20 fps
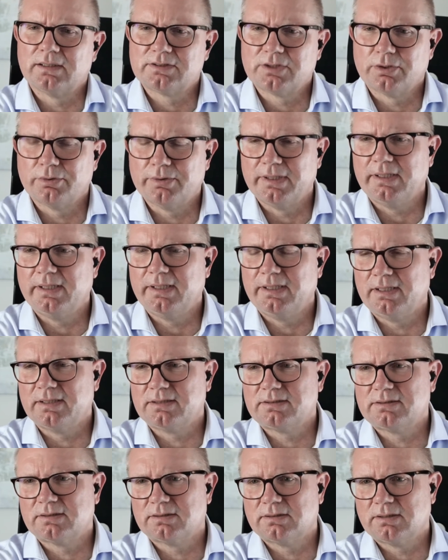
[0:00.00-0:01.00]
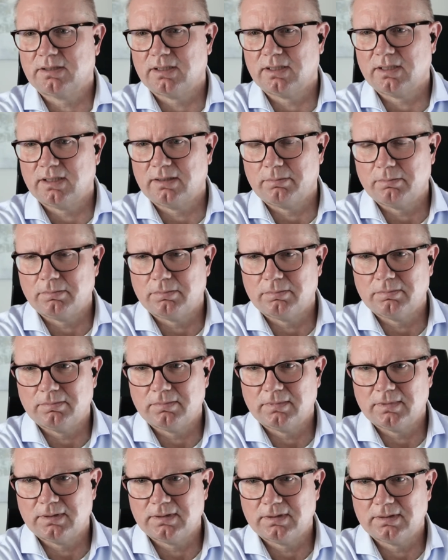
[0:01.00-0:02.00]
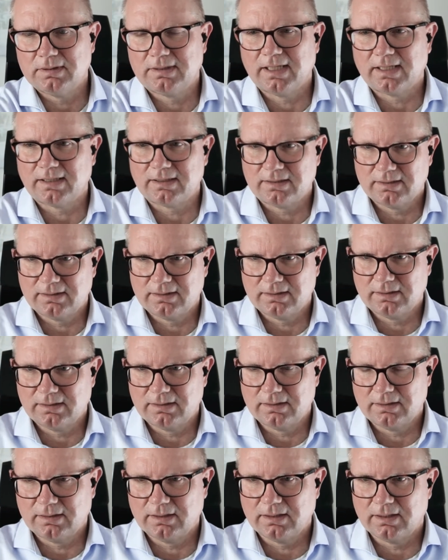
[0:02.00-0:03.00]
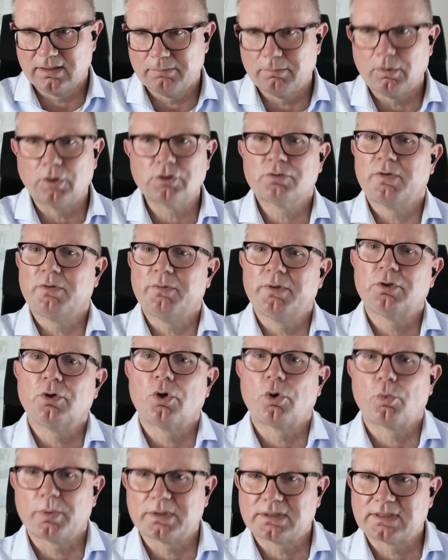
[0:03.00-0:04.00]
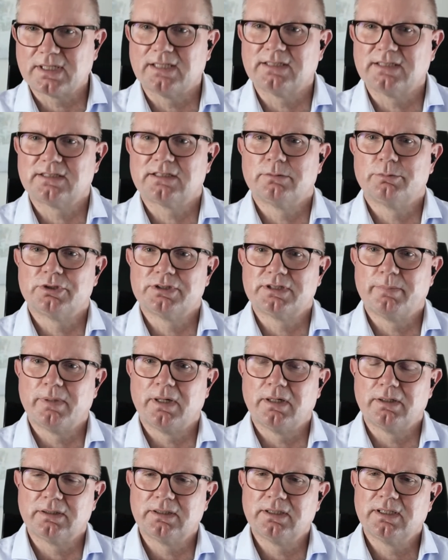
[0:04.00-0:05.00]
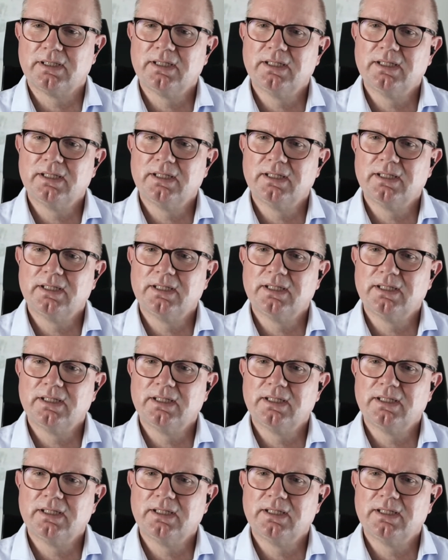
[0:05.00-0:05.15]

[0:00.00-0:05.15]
So it is that also when we talk with customers about